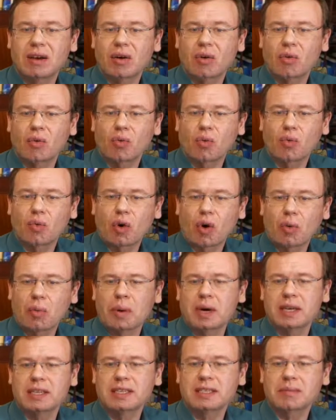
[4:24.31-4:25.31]

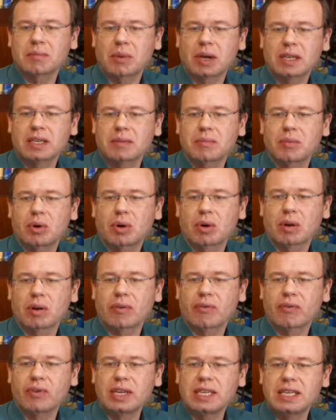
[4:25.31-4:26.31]
"Robust Multimodal
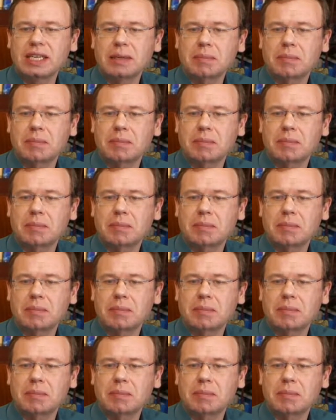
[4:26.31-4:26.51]
3D